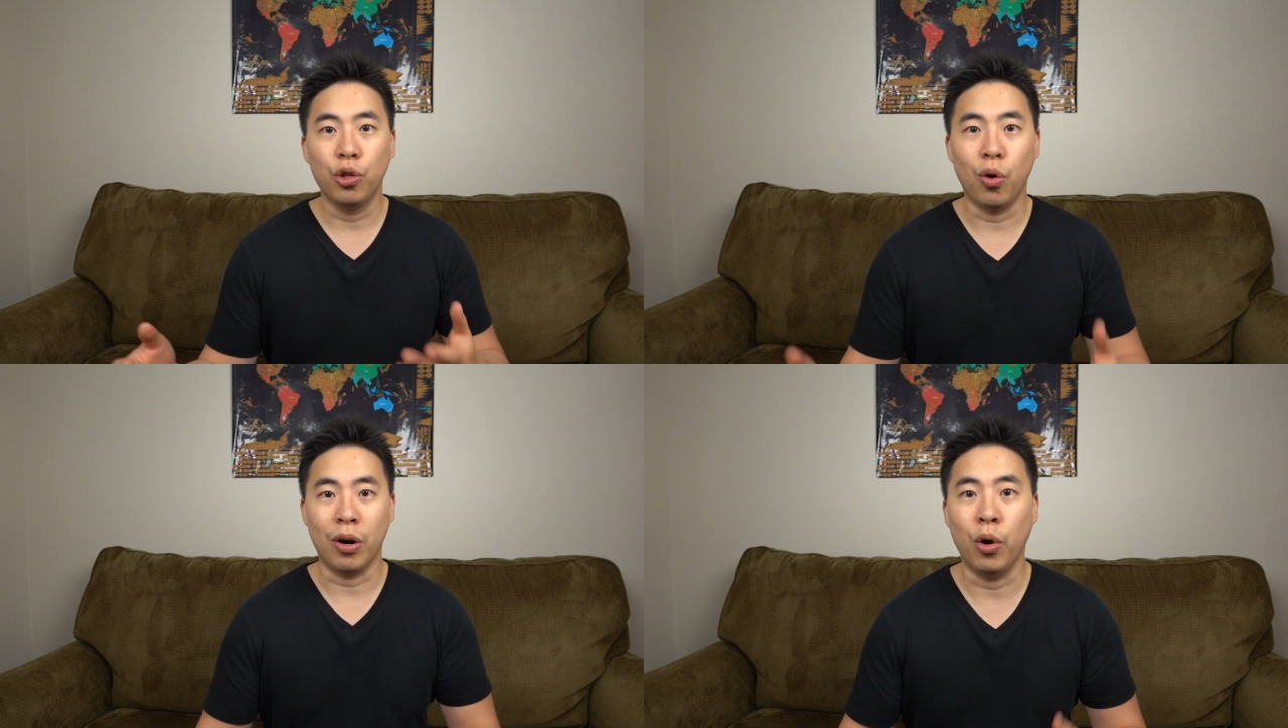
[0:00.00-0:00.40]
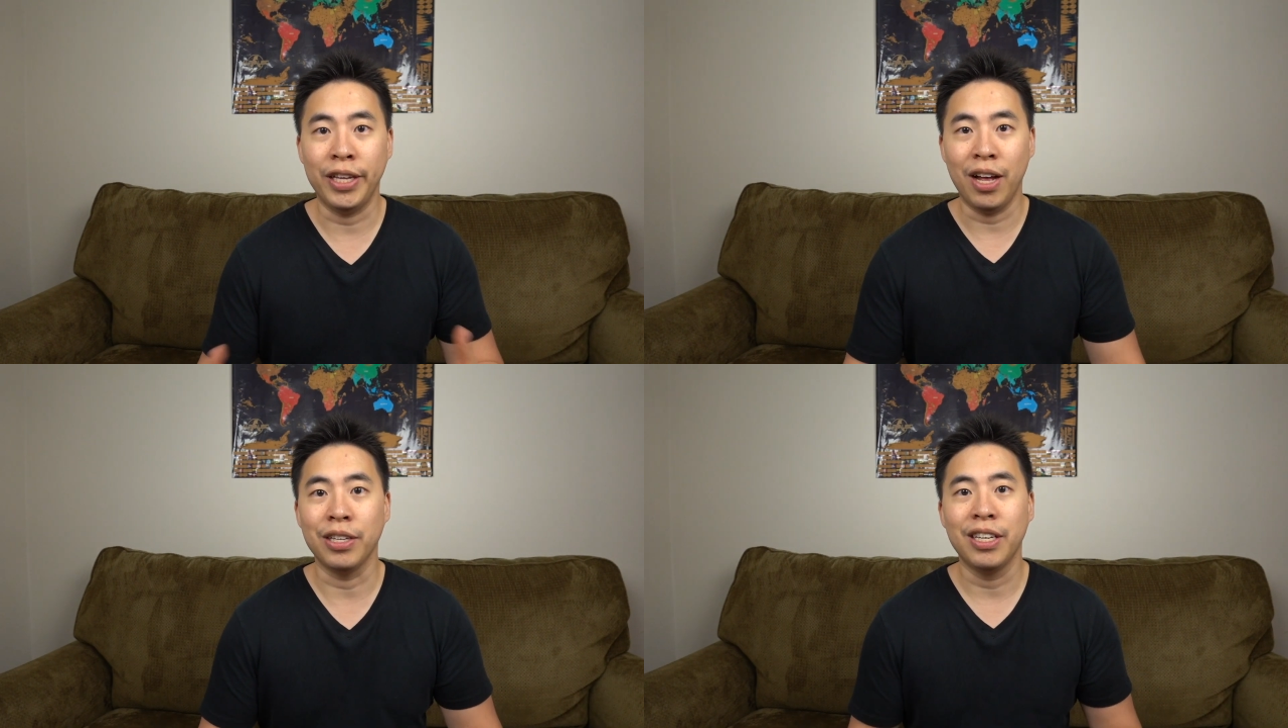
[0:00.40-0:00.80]
to our
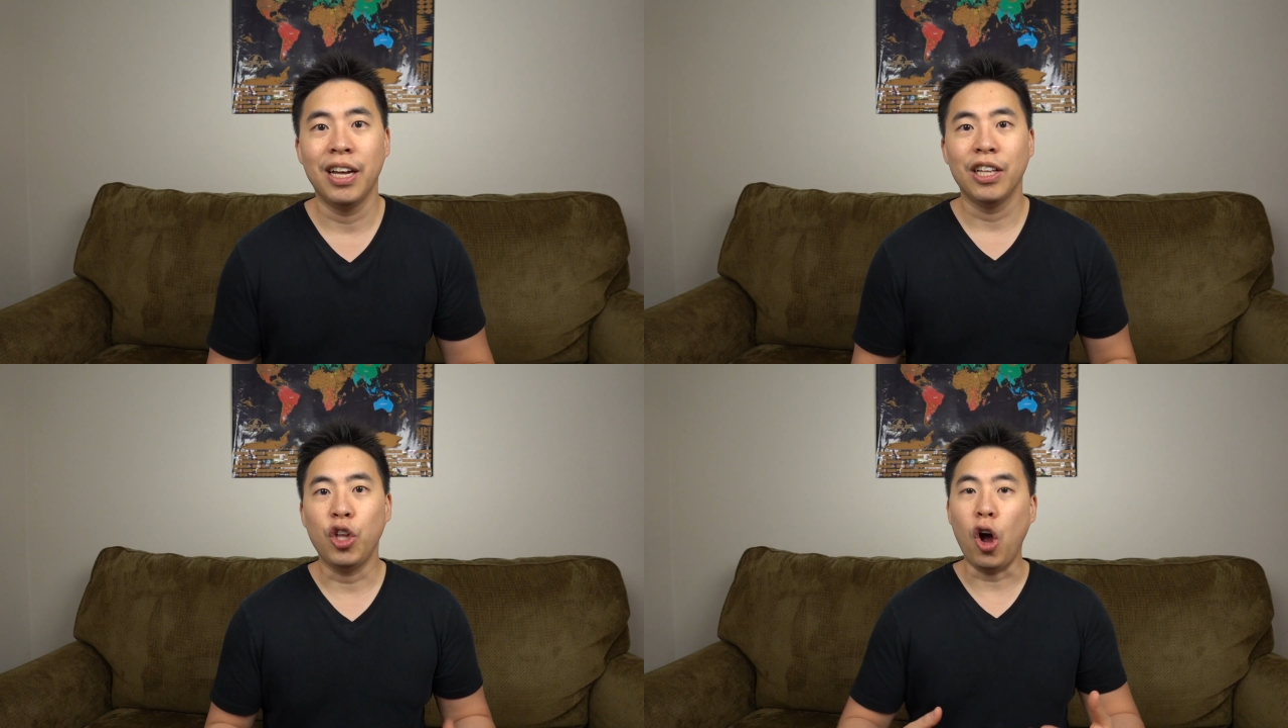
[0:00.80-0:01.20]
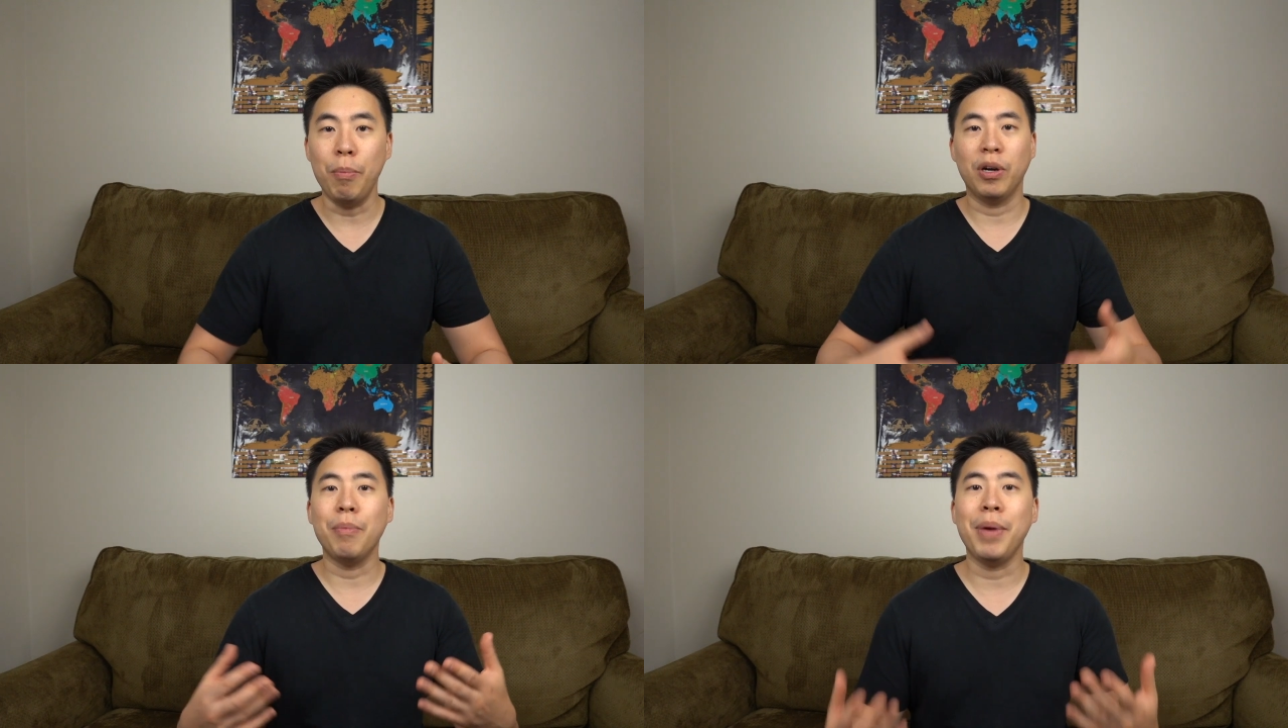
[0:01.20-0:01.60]
hotels. Talk
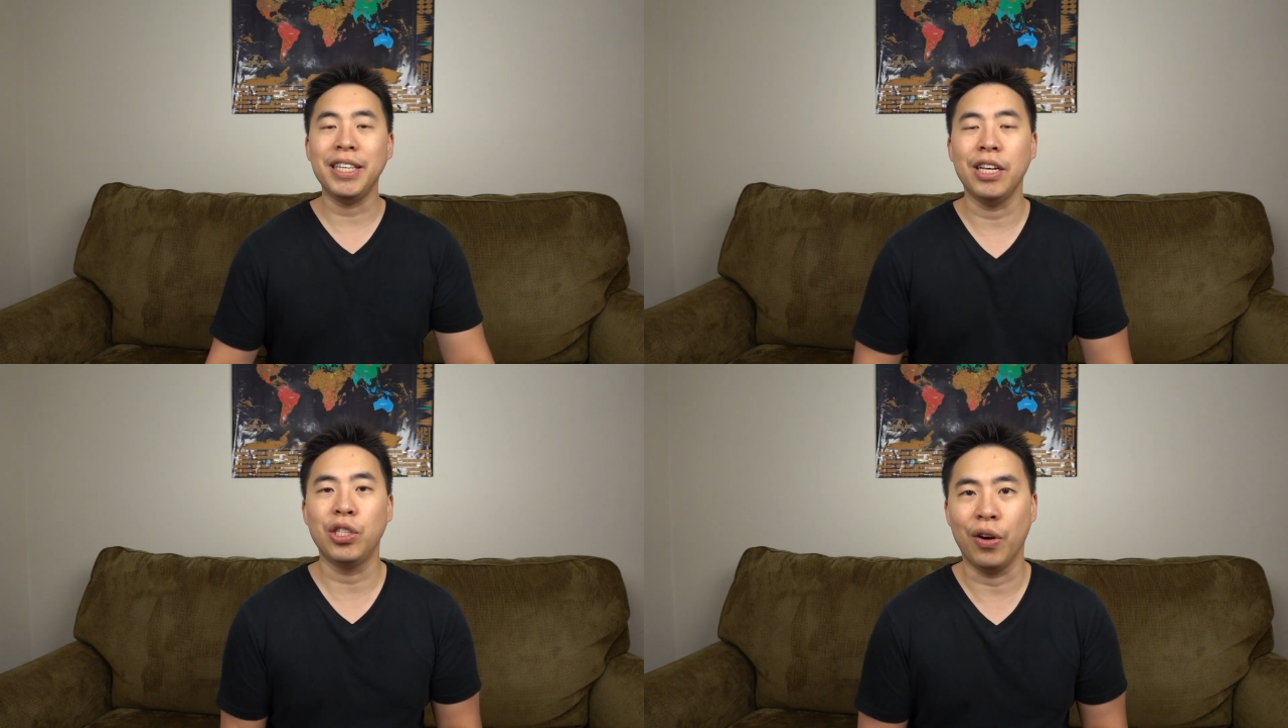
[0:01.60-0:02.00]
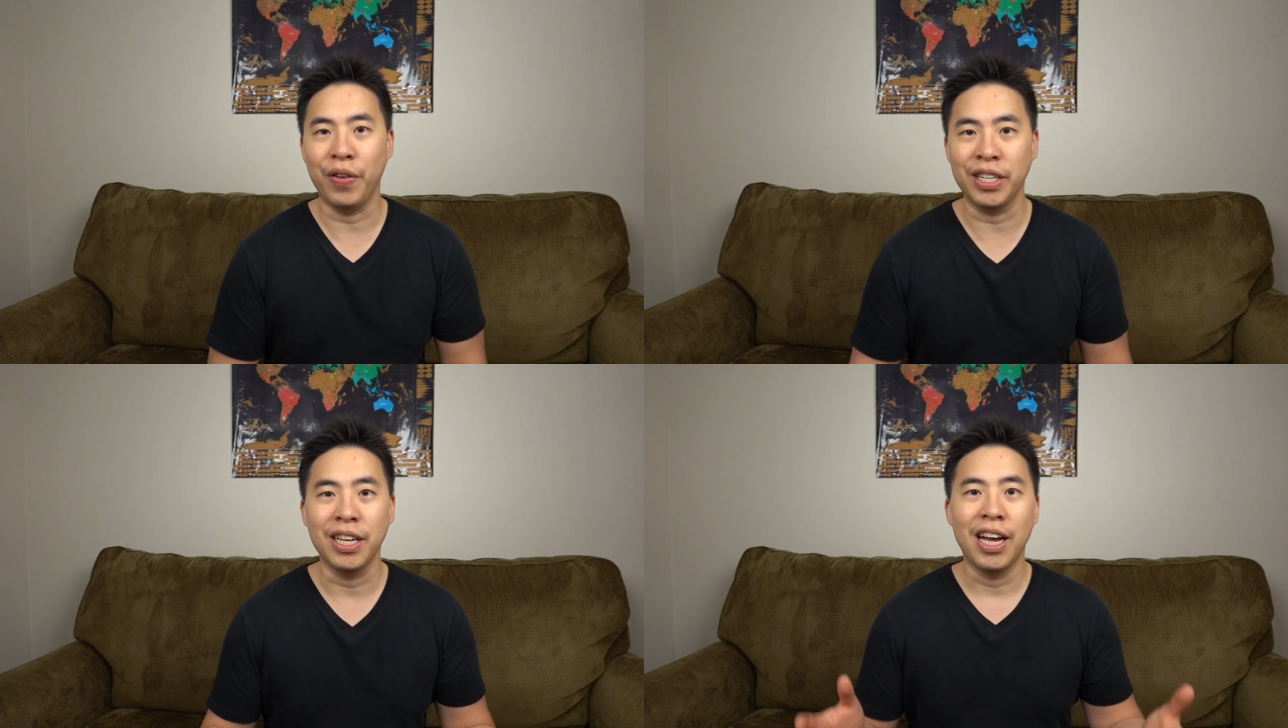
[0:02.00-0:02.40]
about amazing
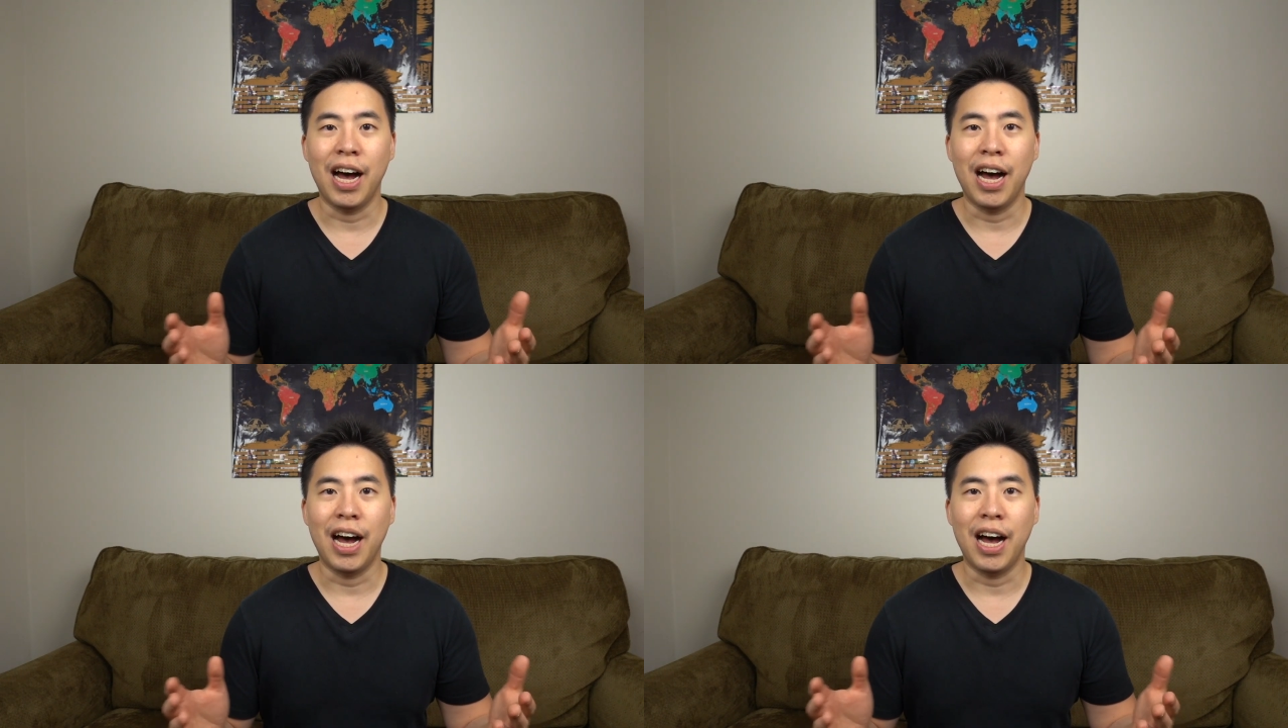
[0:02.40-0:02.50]
service.